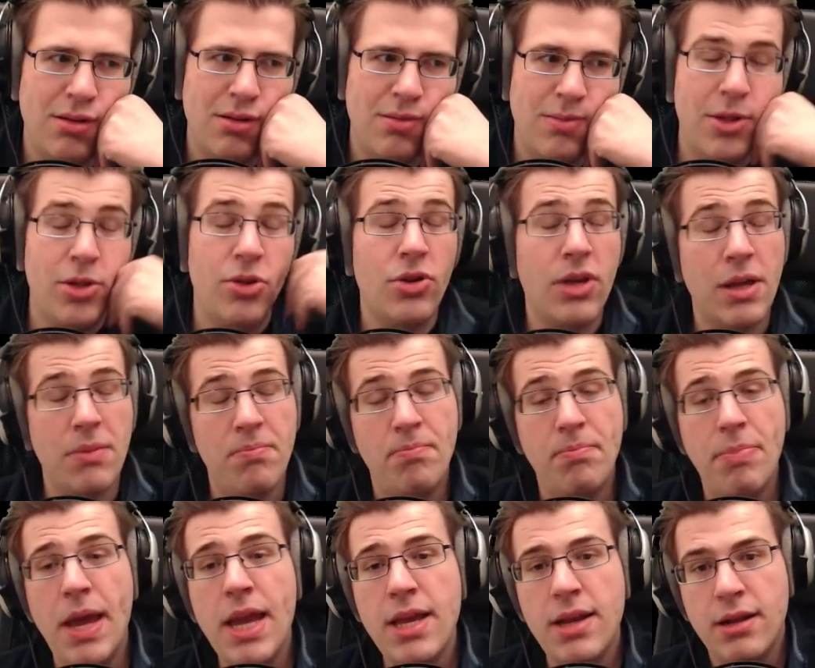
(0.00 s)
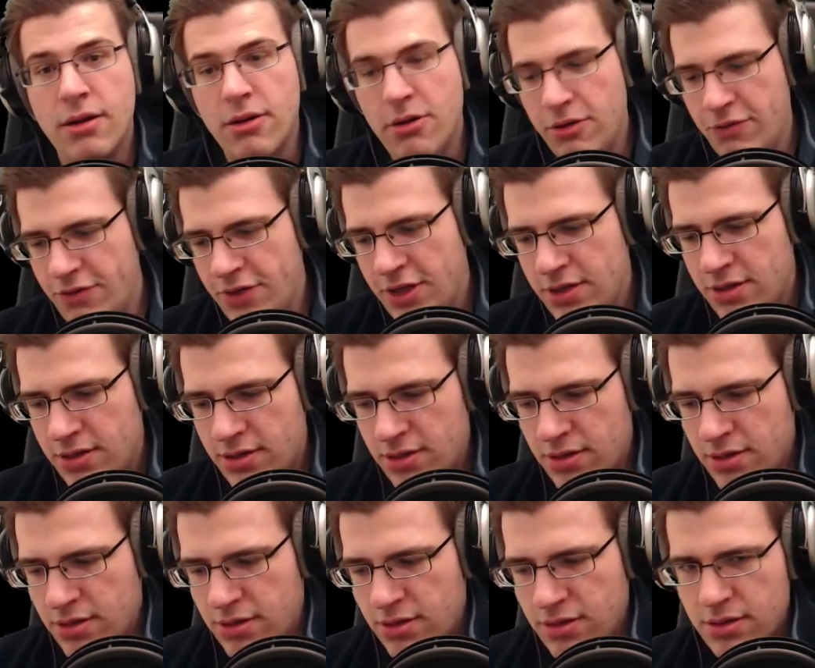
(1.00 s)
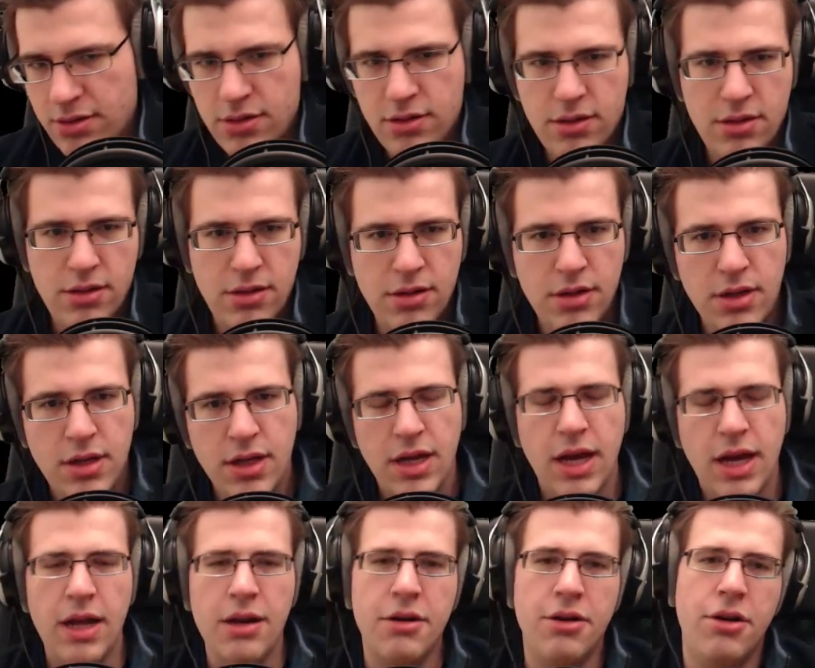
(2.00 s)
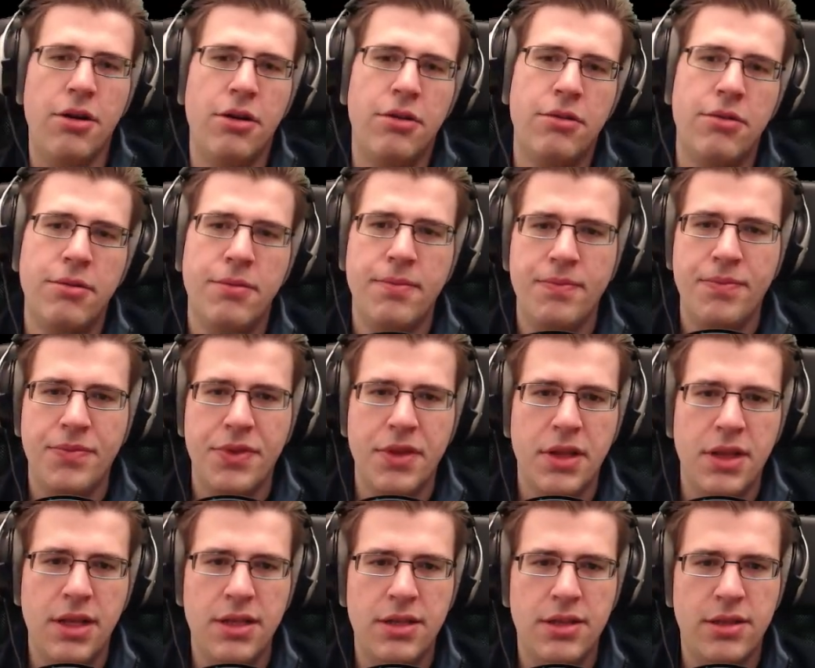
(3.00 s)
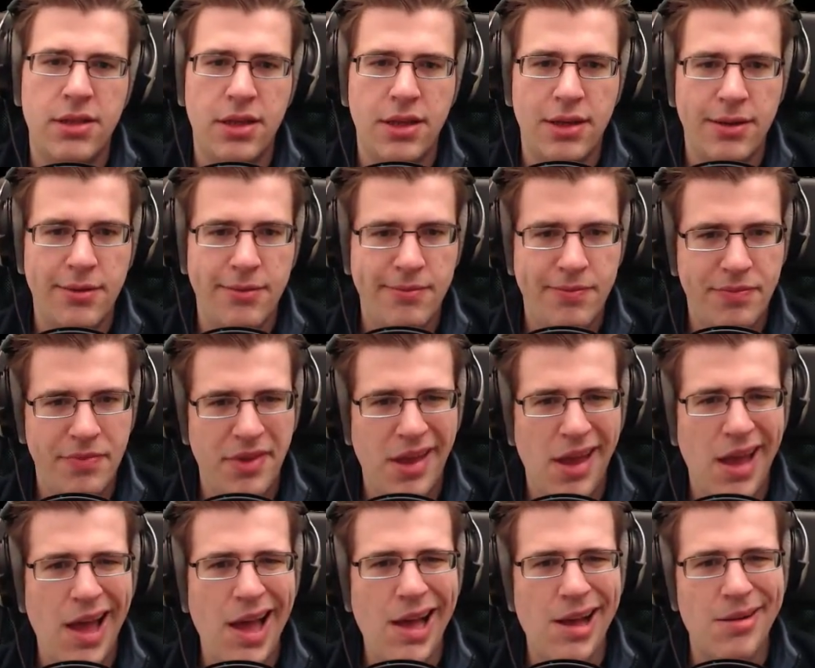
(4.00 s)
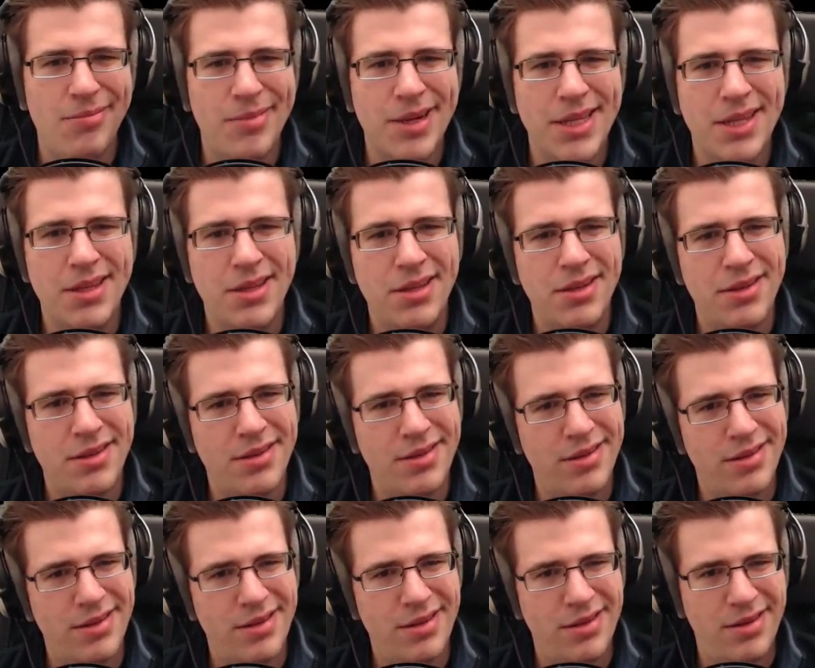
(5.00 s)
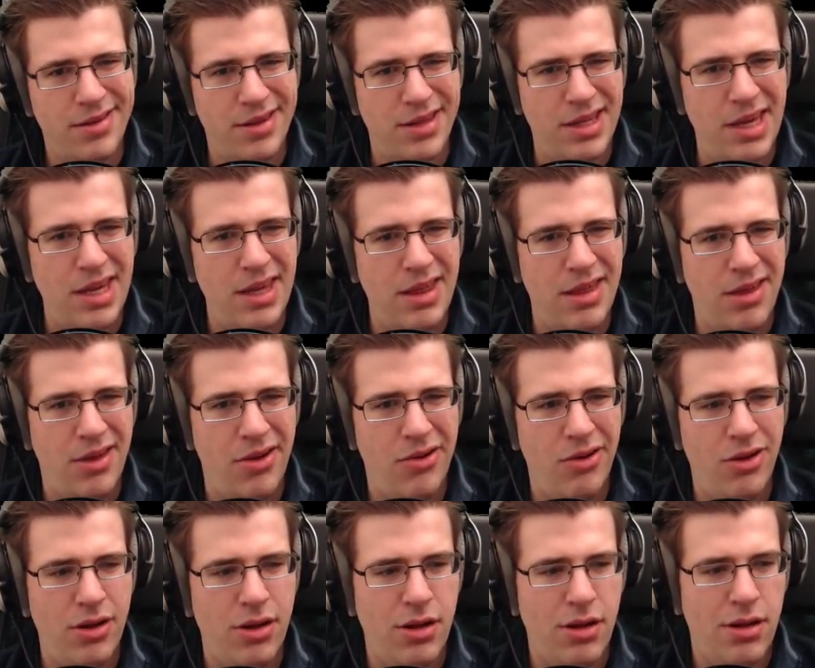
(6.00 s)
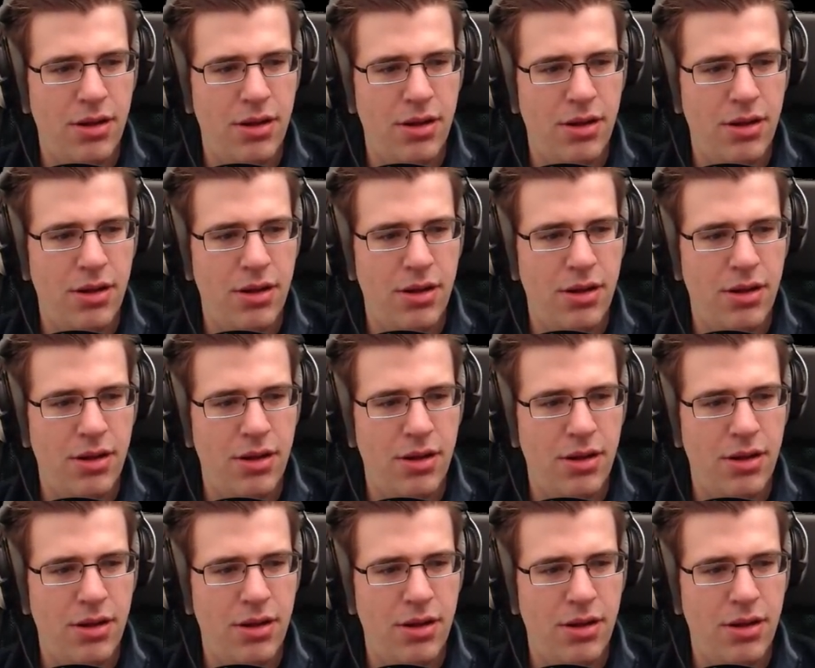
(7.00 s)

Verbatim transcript: But you get bait out of it. I don't know. Let's see. Ah, my teeth hurt.